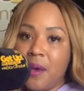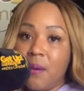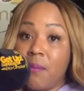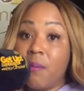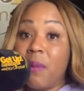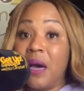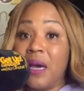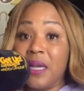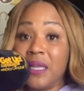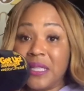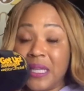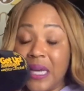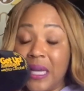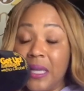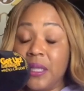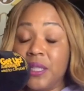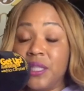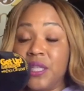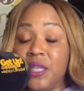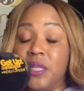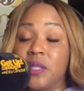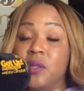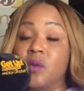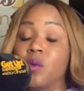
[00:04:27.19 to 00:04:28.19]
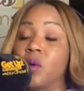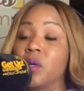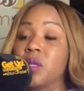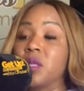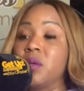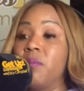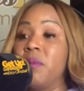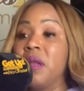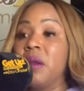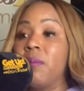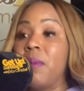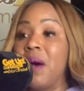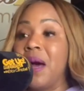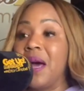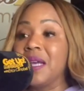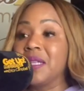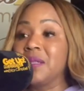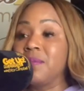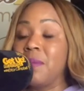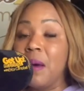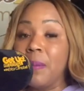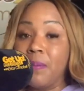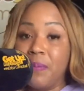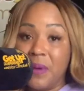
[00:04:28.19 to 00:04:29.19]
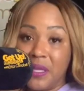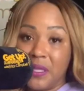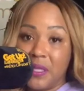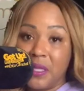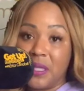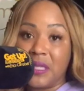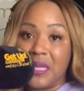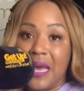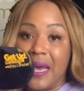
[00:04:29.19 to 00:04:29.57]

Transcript: my intelligence or to minimize my business